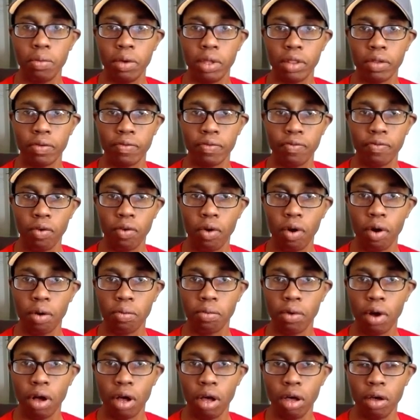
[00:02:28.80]
in the
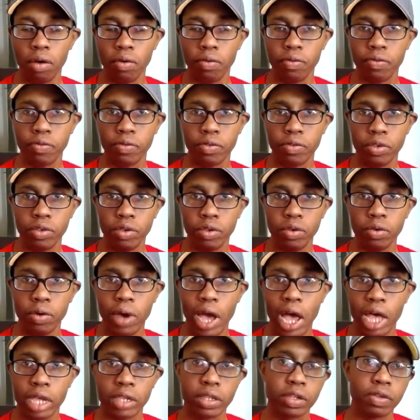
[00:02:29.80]
form of
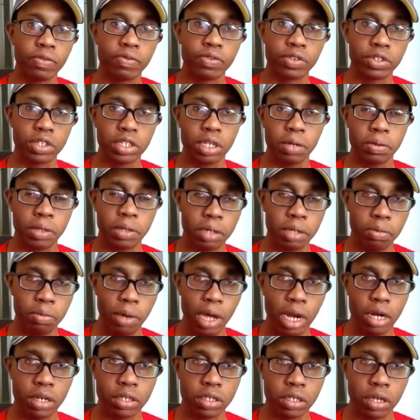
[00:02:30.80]
you asking for something
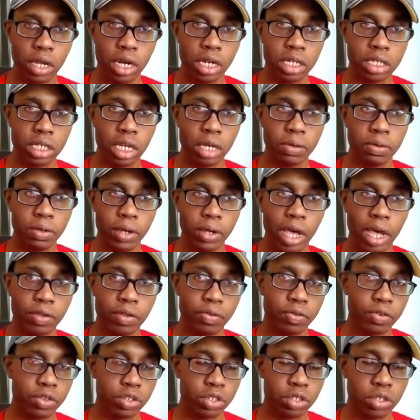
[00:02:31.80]
better. So anytime you
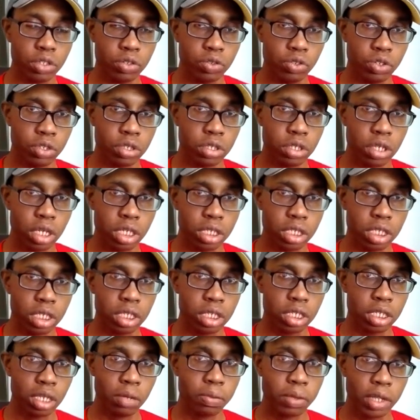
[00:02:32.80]
ask for a solution, as
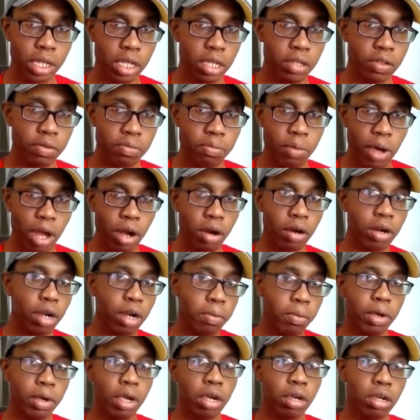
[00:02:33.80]
in something is better
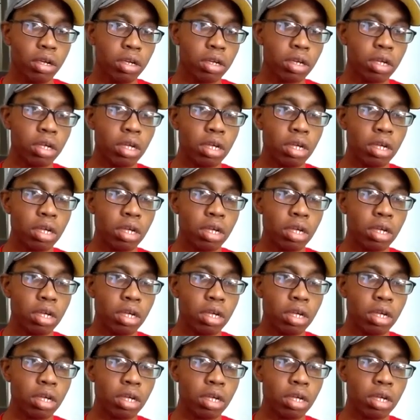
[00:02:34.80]
coming,